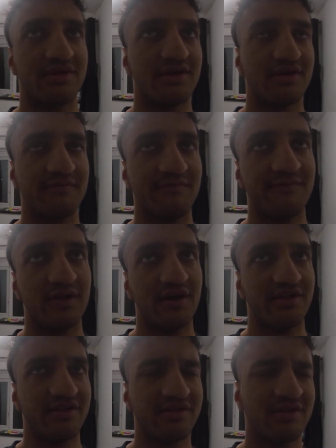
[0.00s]
Yeah, it can
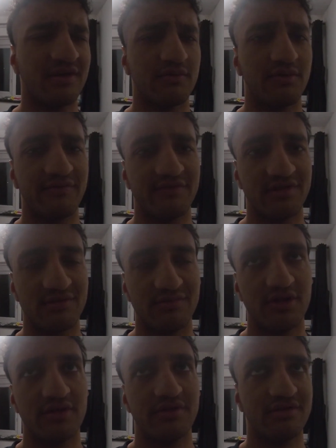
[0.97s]
fly. That's like one of its
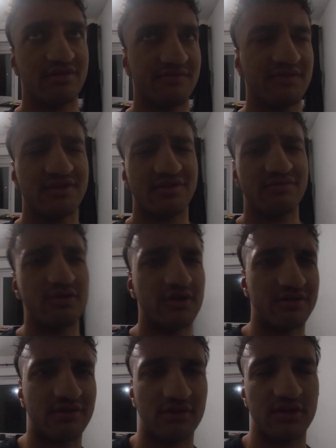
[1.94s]
abilities. I think that's
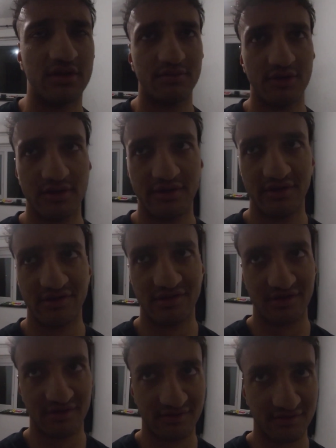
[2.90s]
really its only ability is
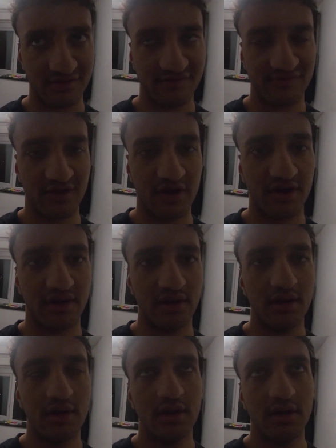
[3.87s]
that it can just fly
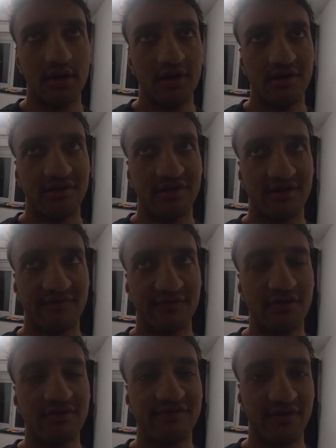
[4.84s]
and stuff.
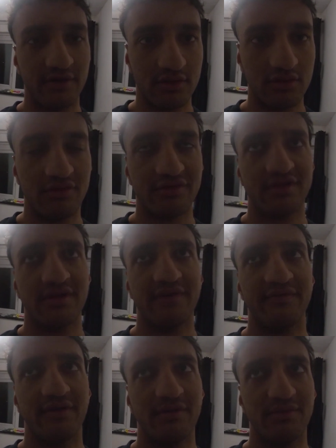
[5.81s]
It looks very cool. It's got a
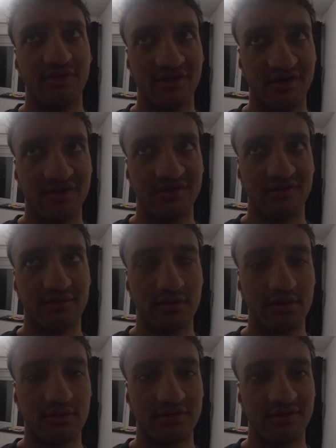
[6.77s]
very majestic
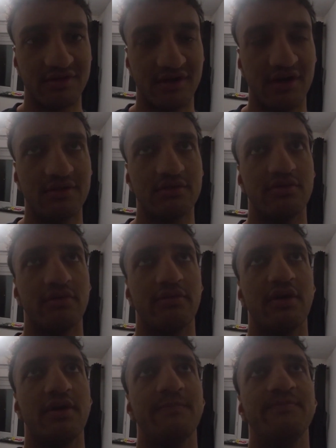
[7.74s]
look and design to it,
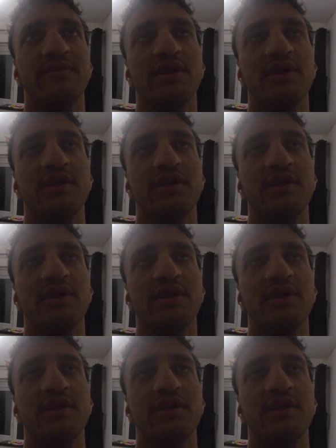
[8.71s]
right?